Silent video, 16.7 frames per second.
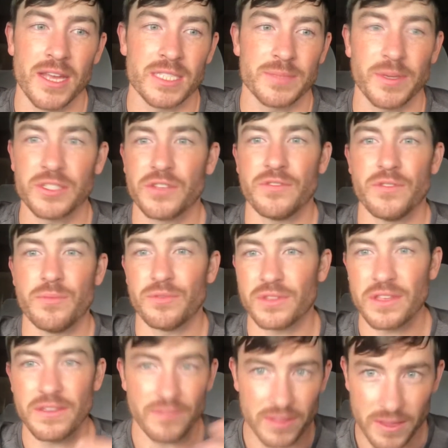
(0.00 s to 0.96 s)
Especially if you
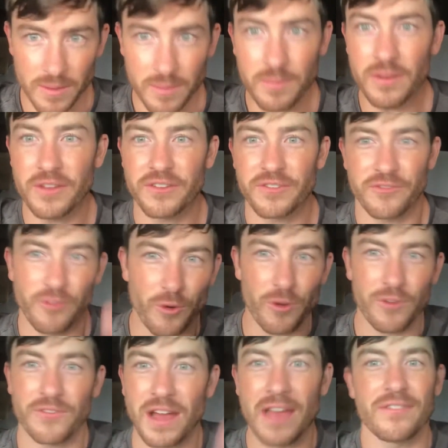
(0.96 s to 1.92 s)
believe in them 4 or
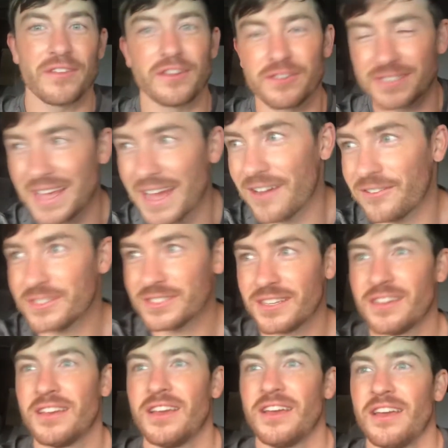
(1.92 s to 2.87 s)
5 years out,
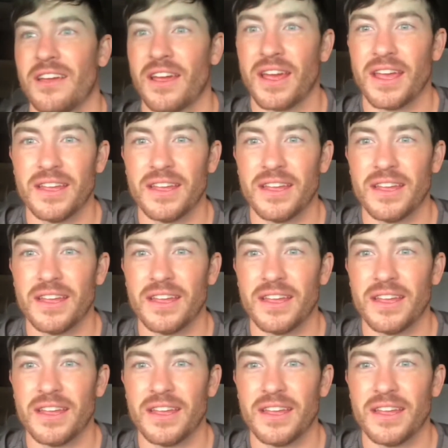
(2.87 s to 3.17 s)
right?